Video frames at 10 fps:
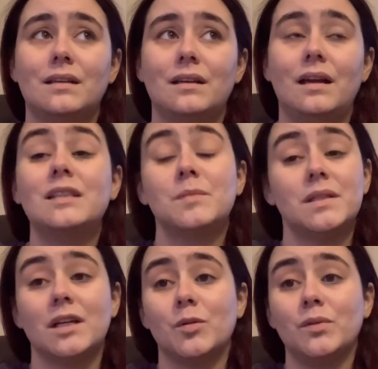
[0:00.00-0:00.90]
it's been
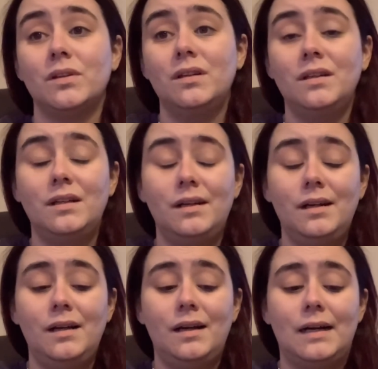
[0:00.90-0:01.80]
terrible.
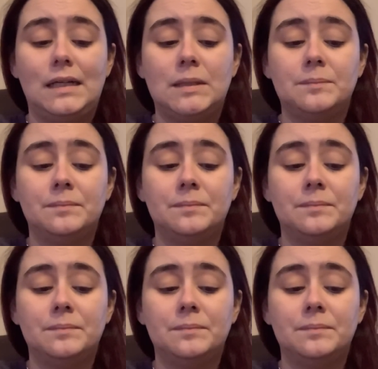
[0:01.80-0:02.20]
Um,